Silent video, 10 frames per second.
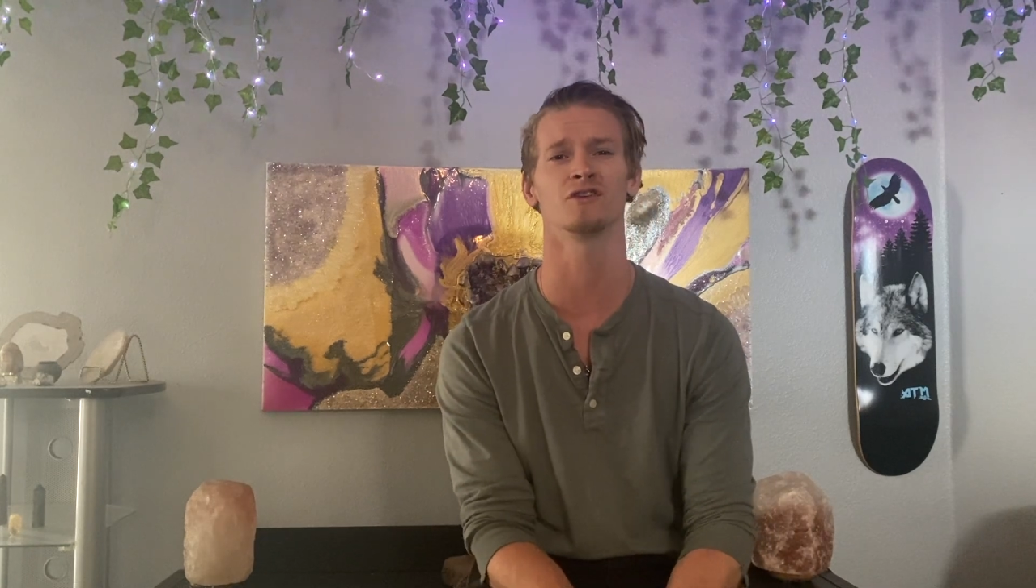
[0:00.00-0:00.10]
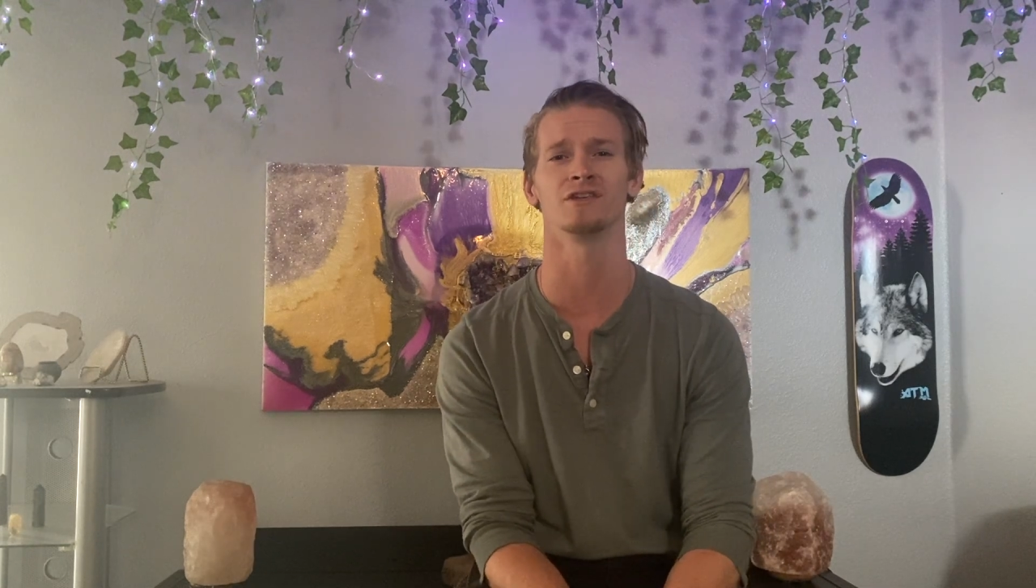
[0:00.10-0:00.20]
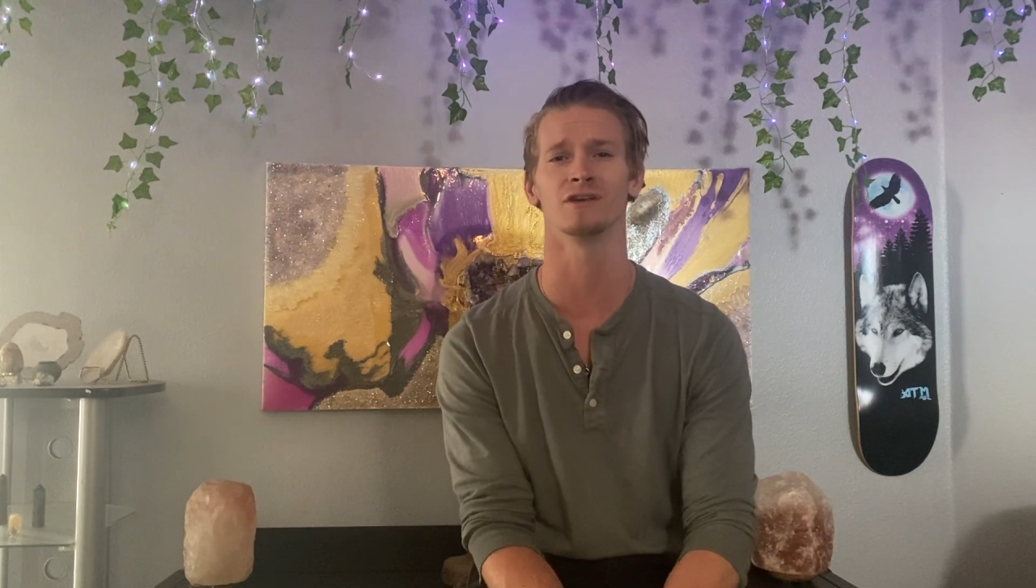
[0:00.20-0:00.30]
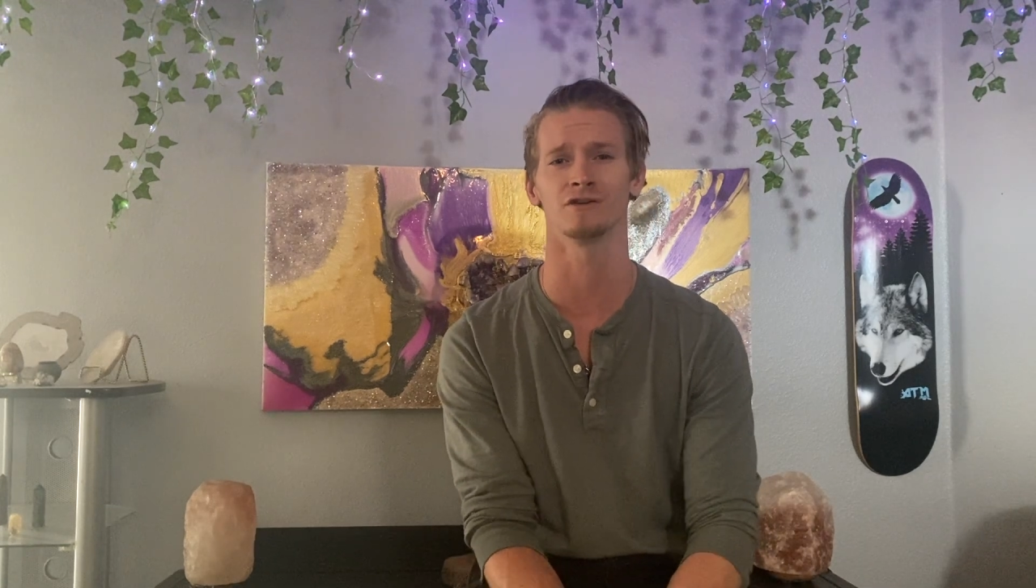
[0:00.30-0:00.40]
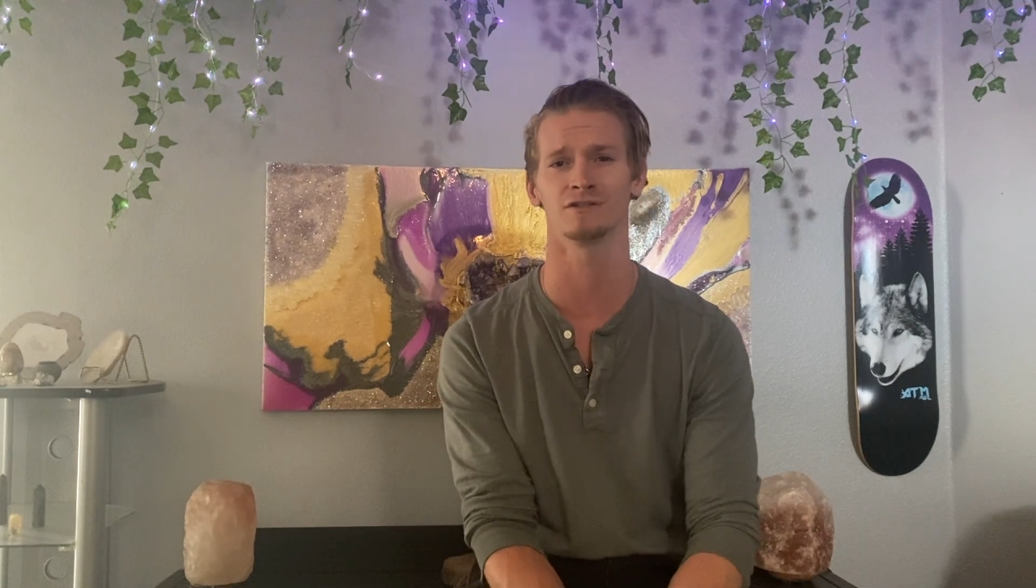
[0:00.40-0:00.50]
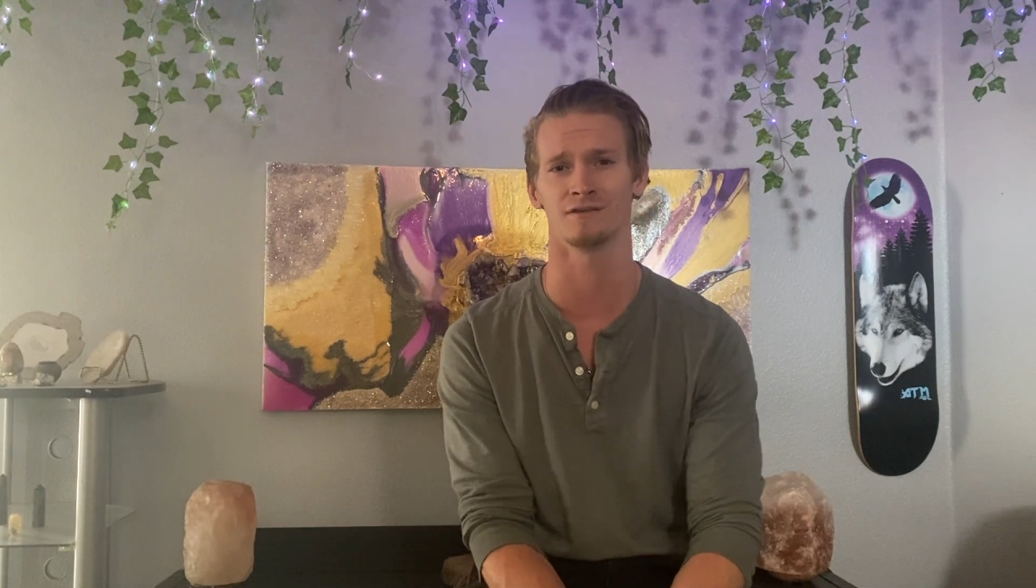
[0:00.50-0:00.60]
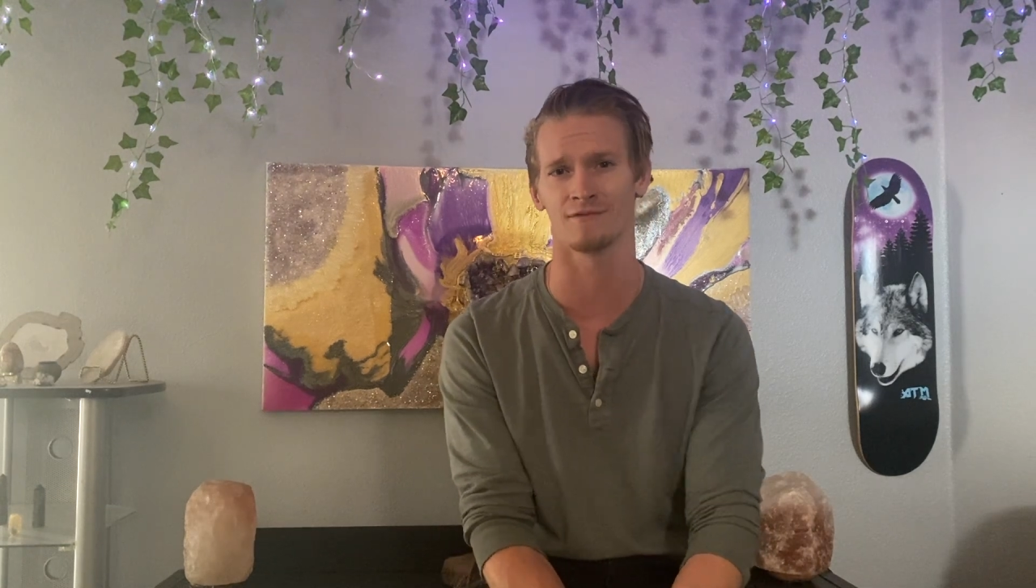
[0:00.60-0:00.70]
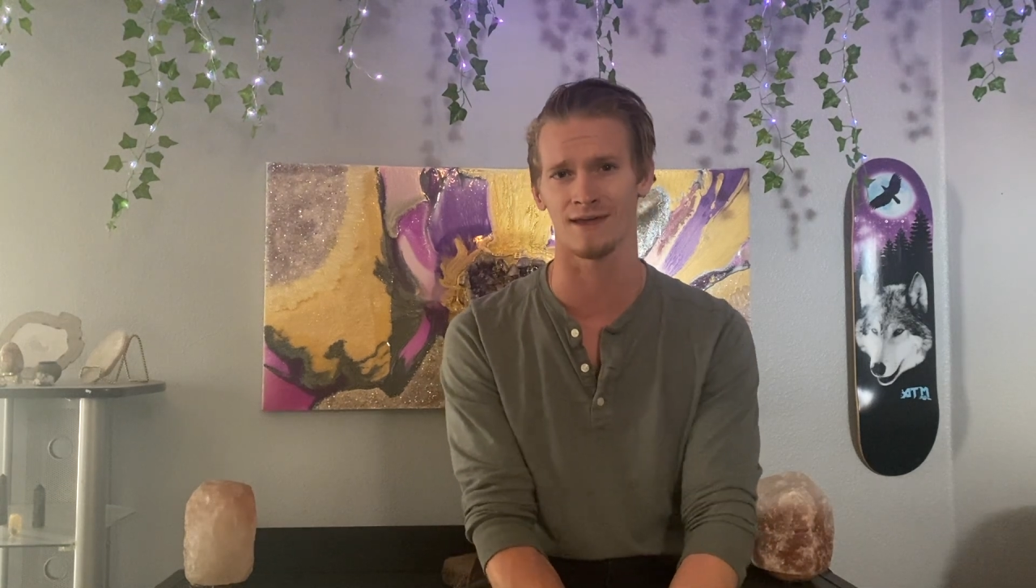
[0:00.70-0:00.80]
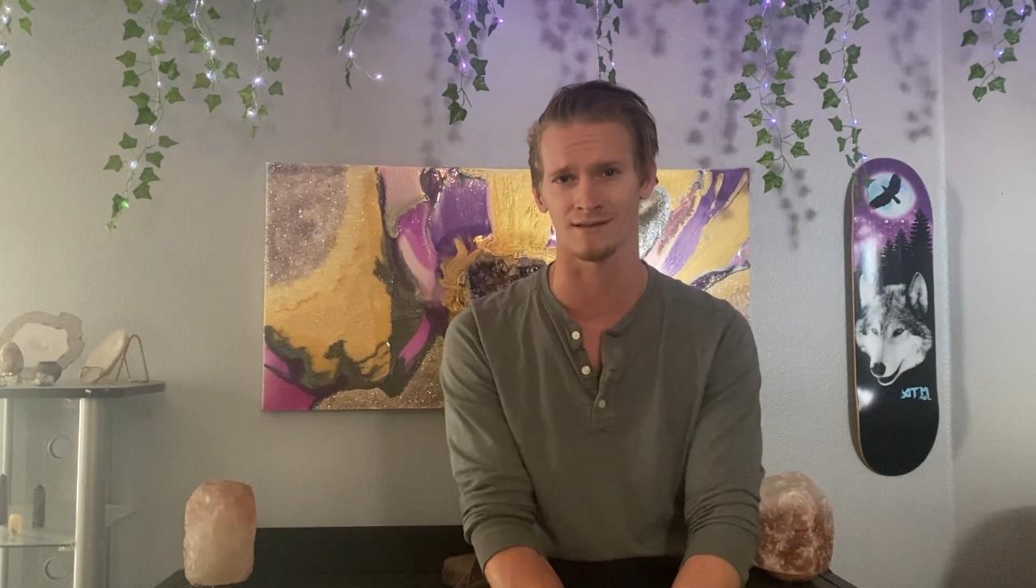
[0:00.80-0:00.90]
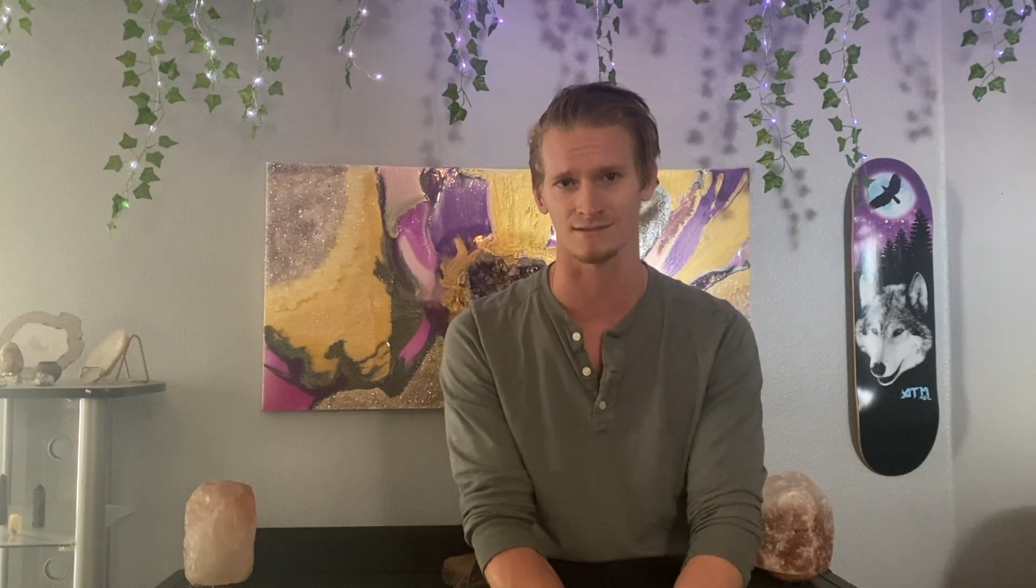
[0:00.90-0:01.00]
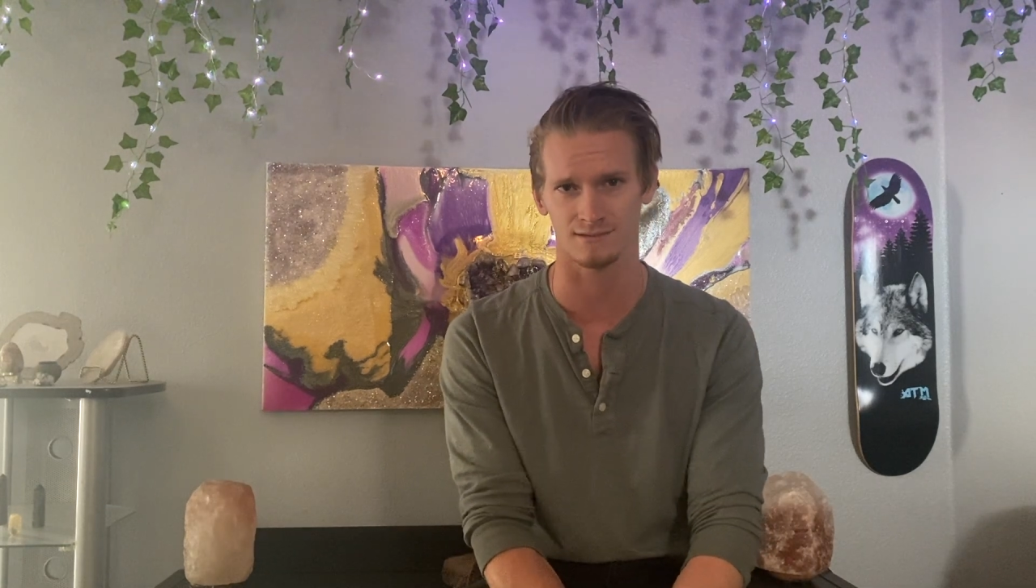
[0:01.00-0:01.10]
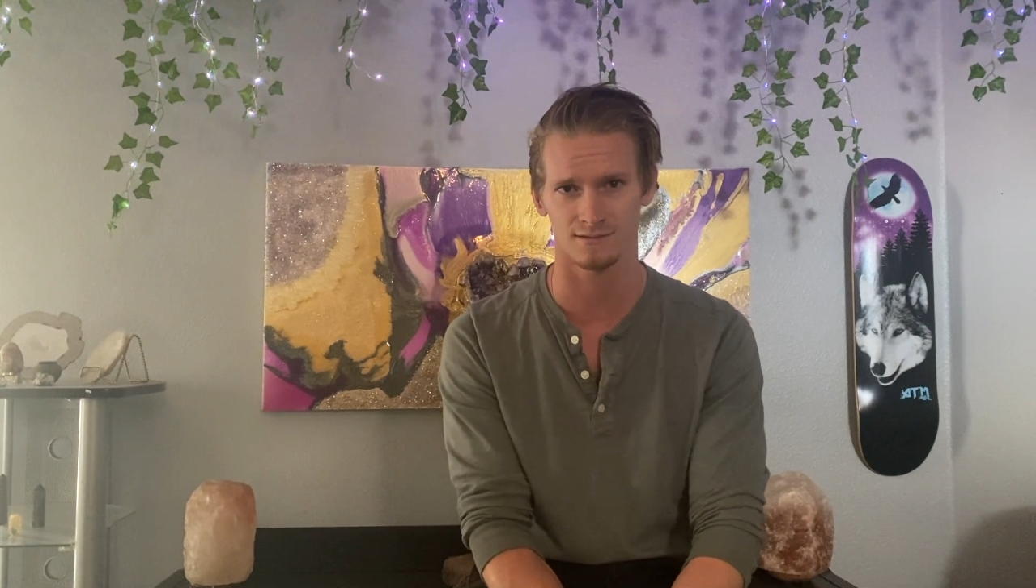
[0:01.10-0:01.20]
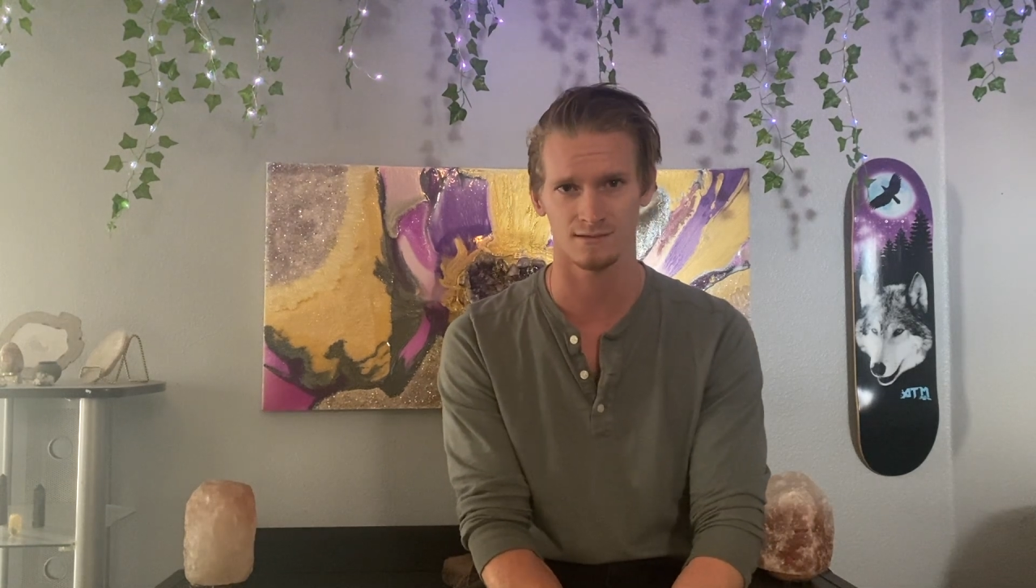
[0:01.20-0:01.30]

years in advance.